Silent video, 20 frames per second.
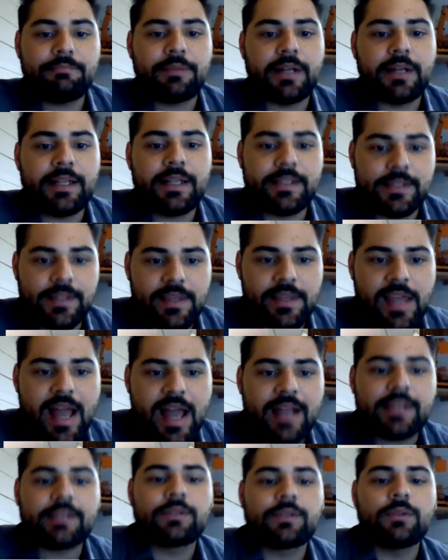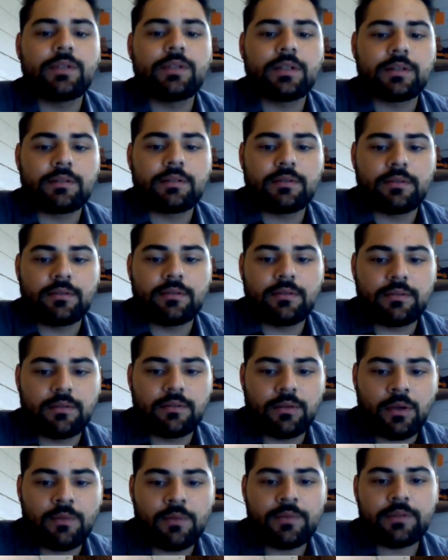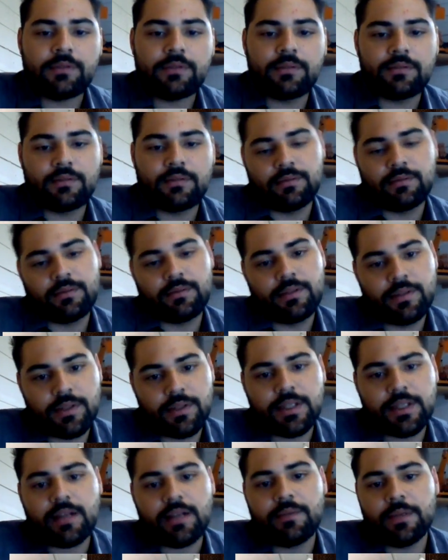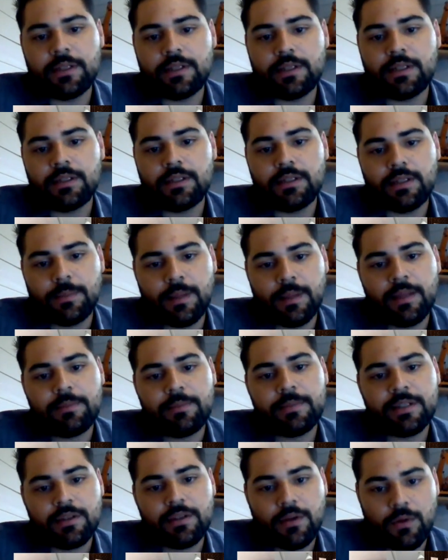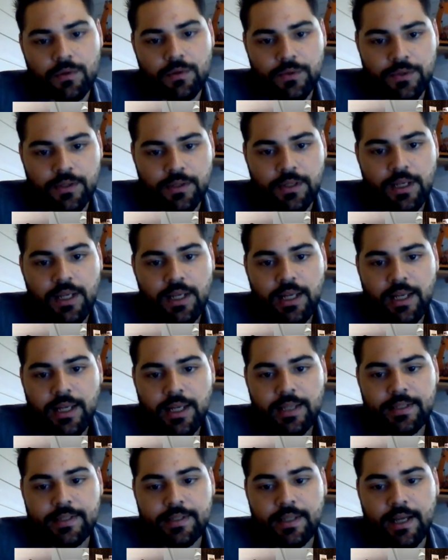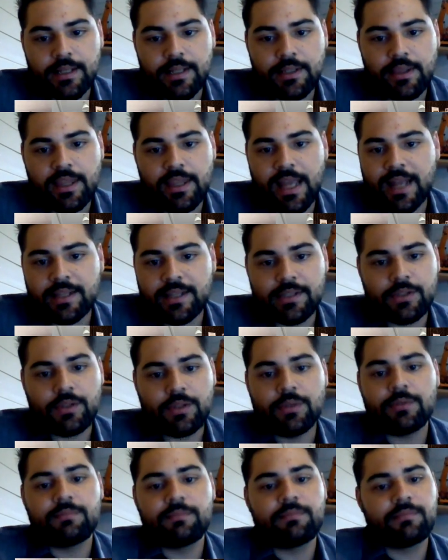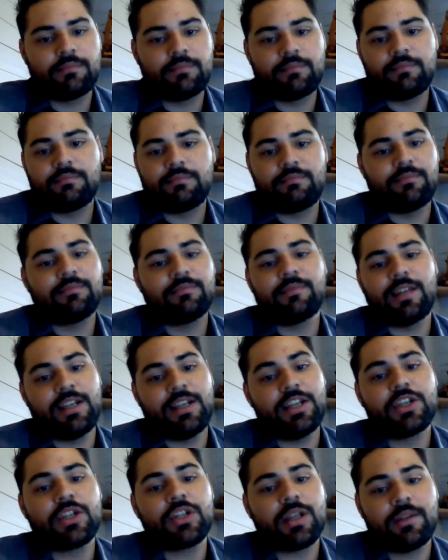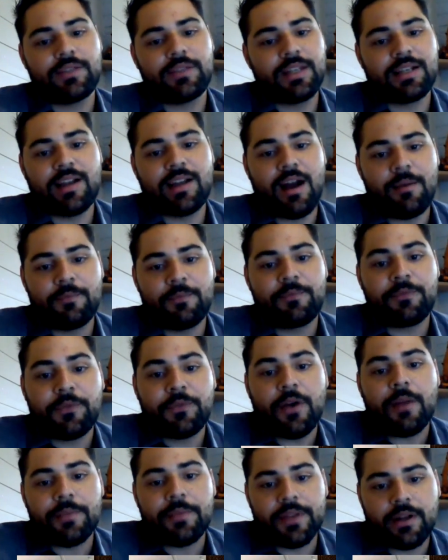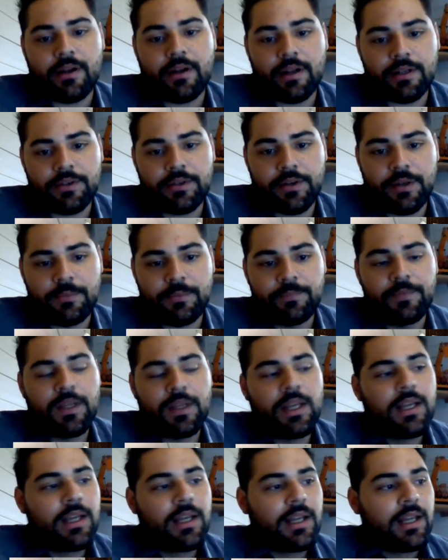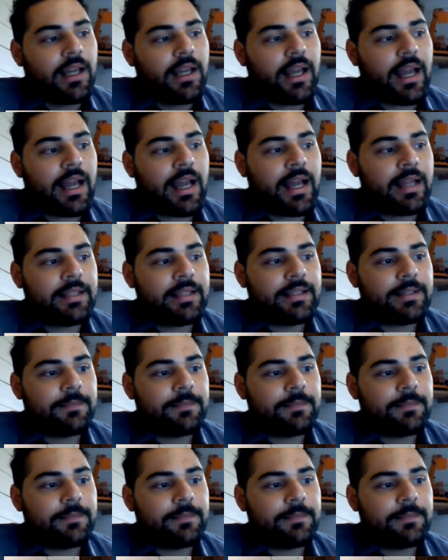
but it's thanks to the global sustainability development goals. It's not thanks to initiatives that come from the country. And